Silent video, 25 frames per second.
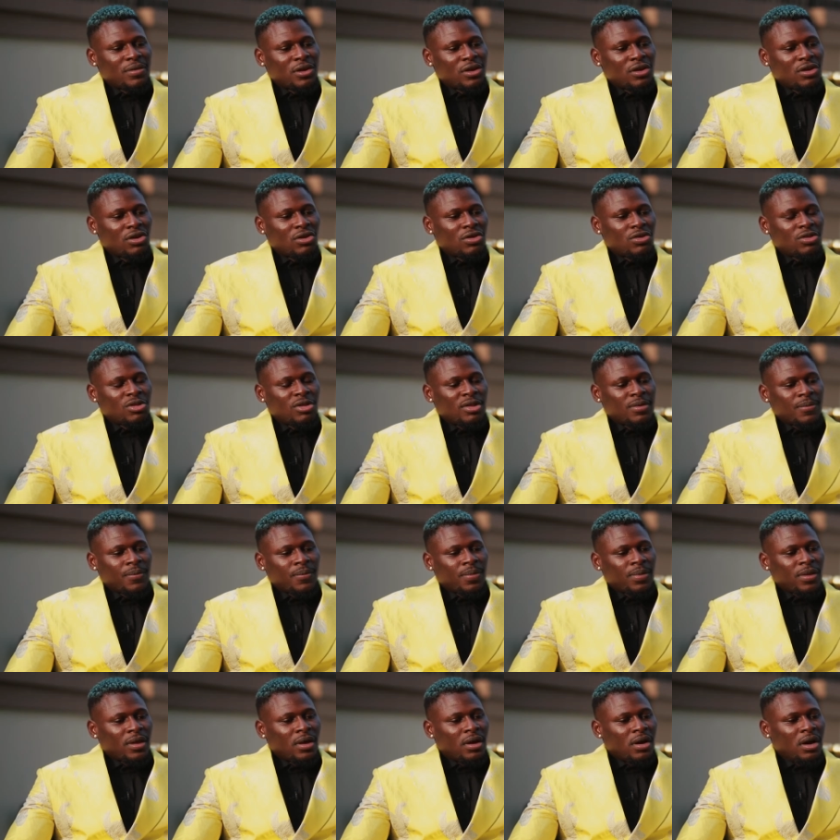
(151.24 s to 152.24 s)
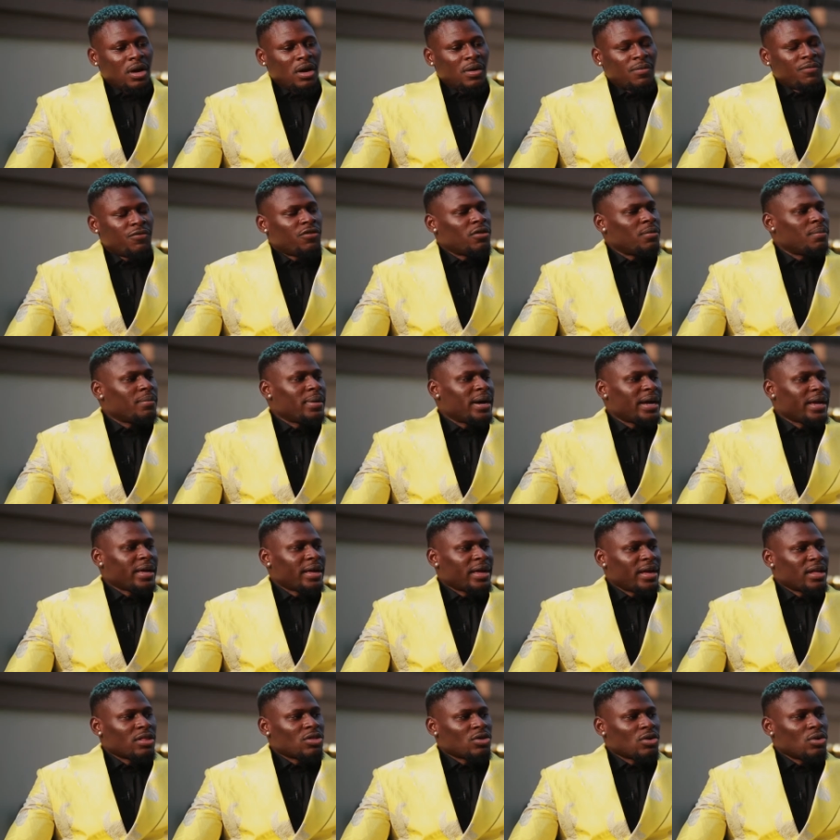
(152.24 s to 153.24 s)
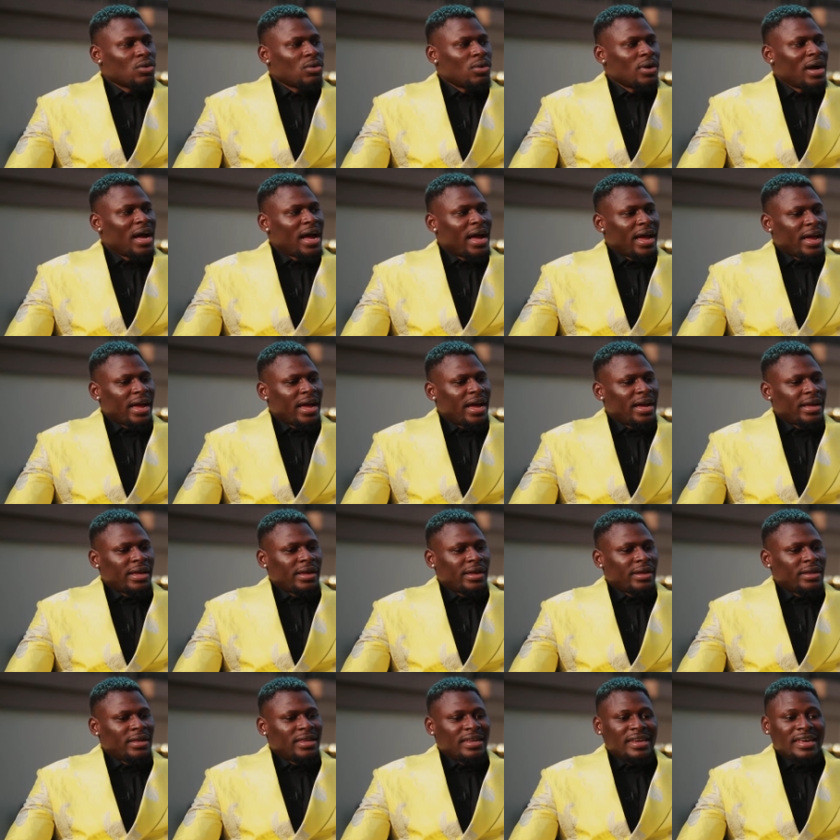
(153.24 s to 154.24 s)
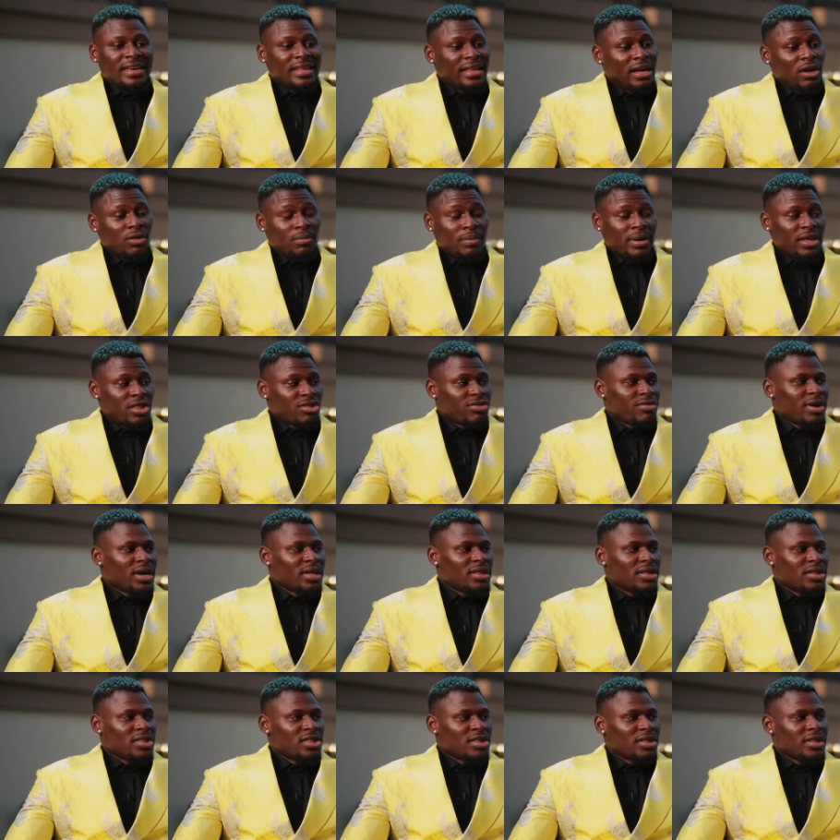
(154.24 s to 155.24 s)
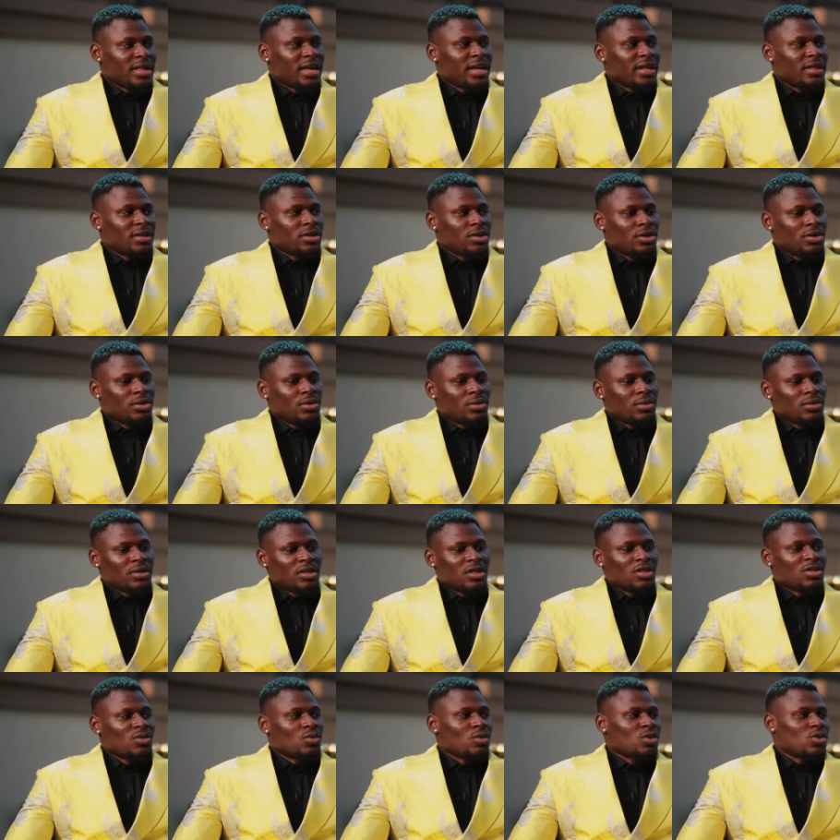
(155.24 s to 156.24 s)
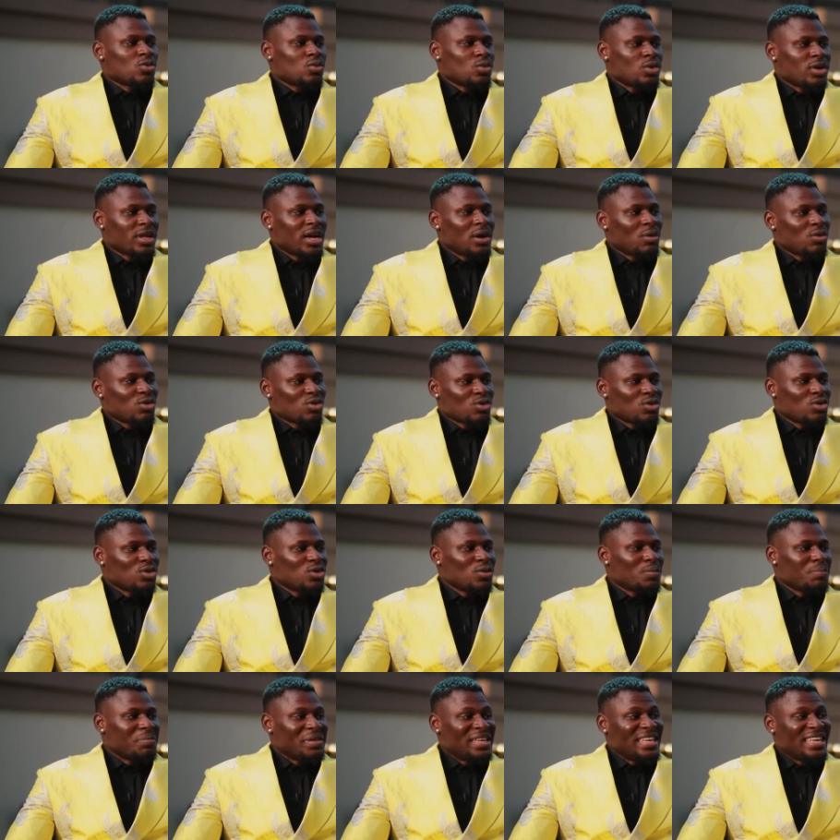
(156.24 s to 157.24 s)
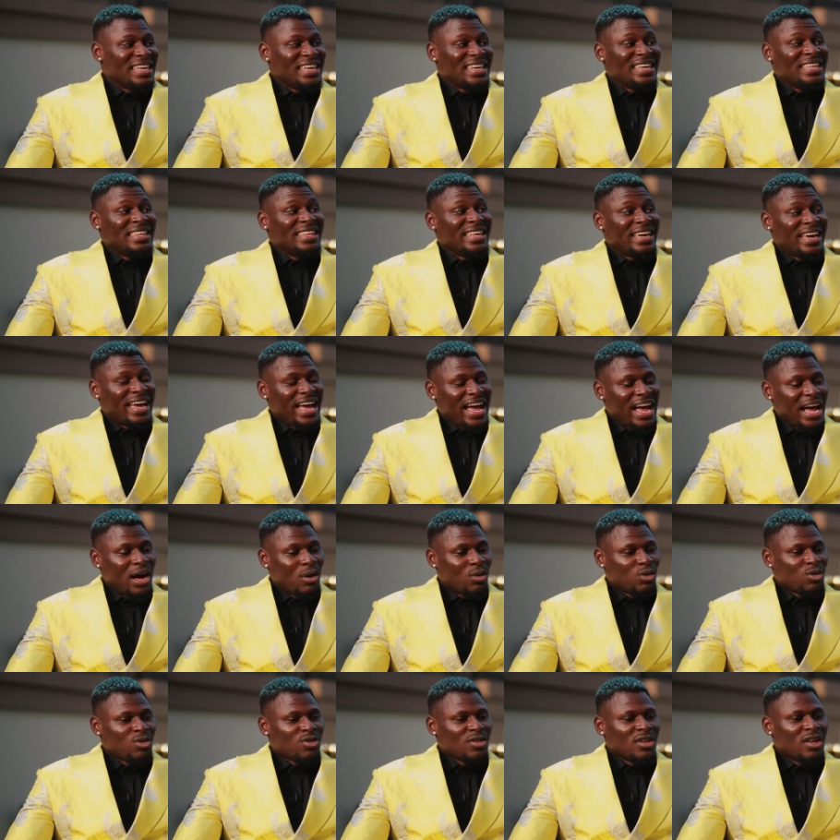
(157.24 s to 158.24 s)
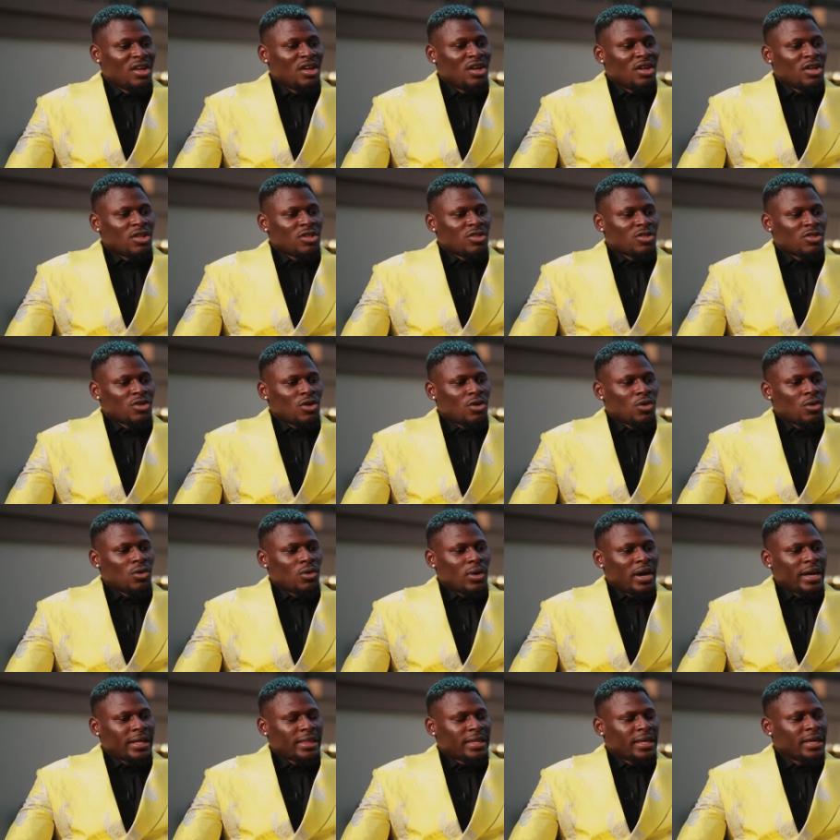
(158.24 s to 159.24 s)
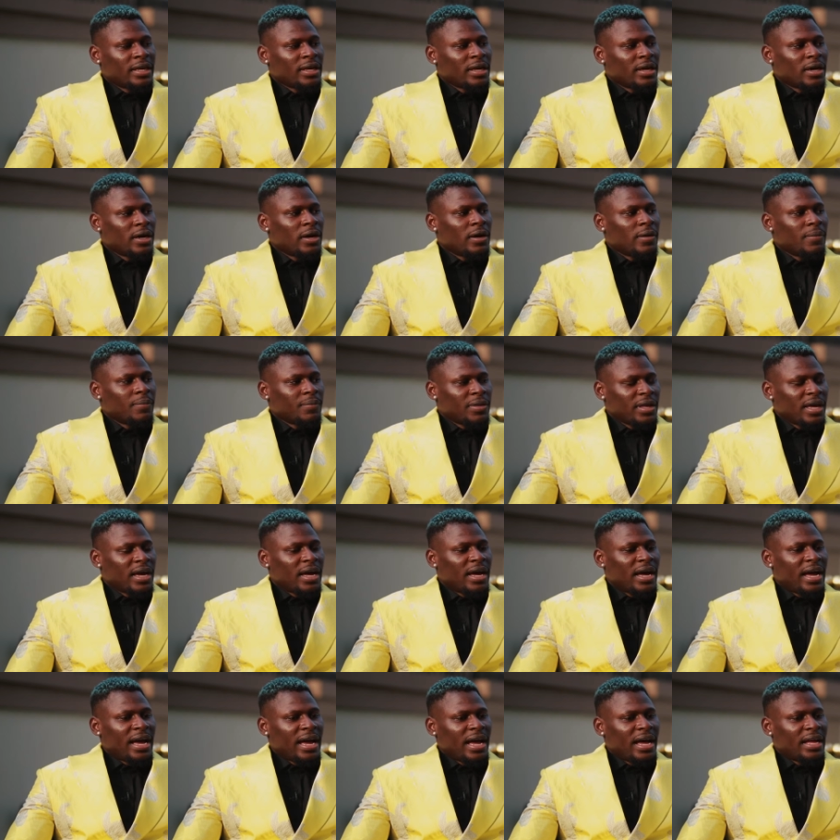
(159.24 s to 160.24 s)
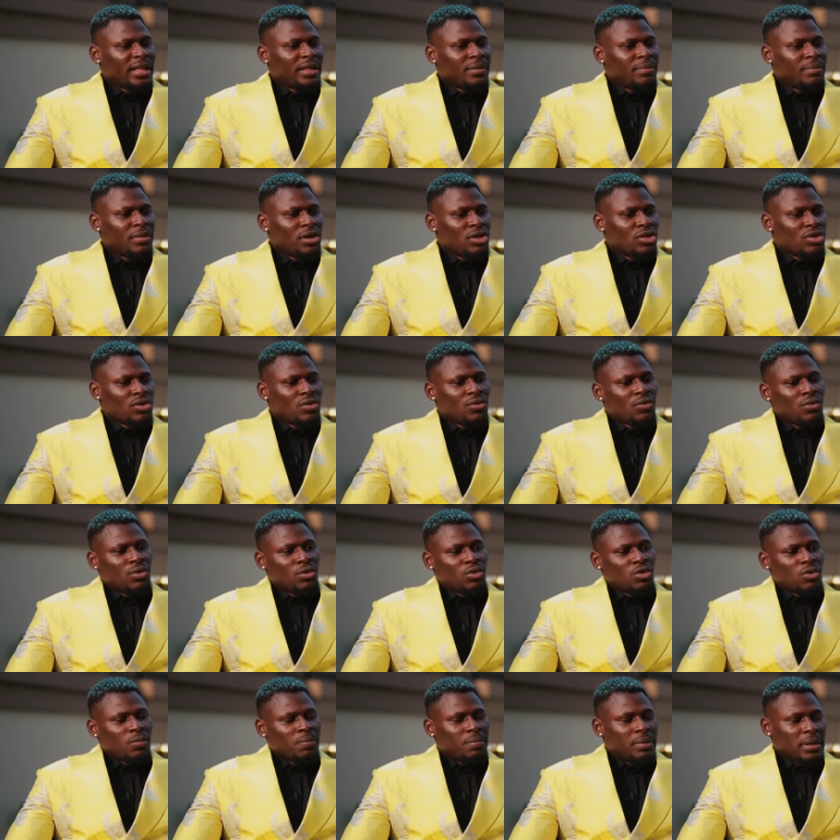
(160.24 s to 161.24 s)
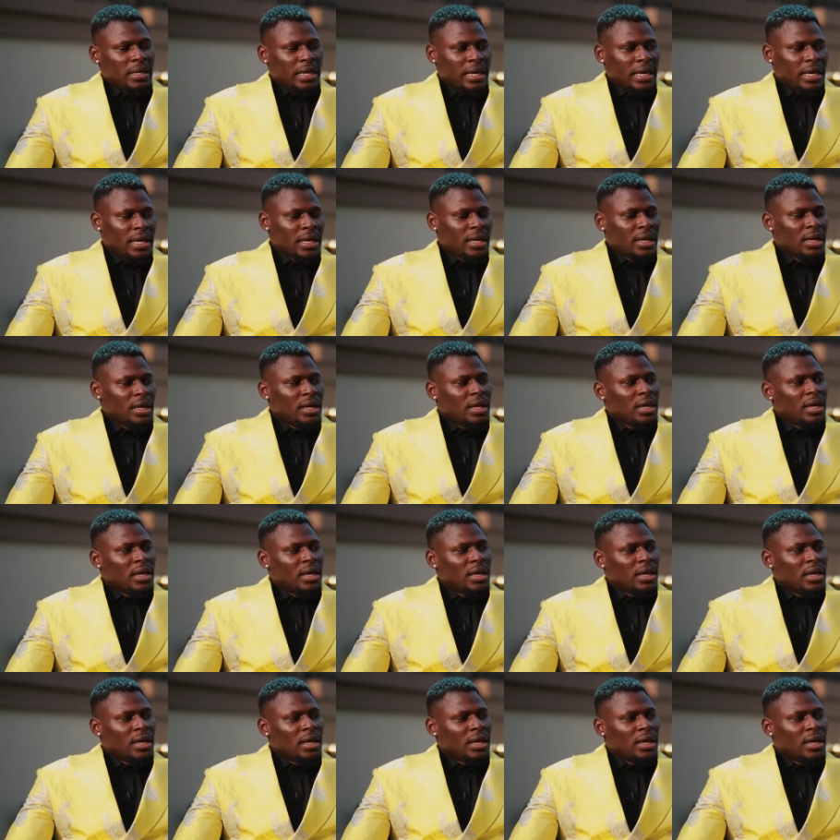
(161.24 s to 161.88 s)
because from my get-go, I laid out my strategy that, you know, this was what I was going to be in the house. So I think, I had a major role to play.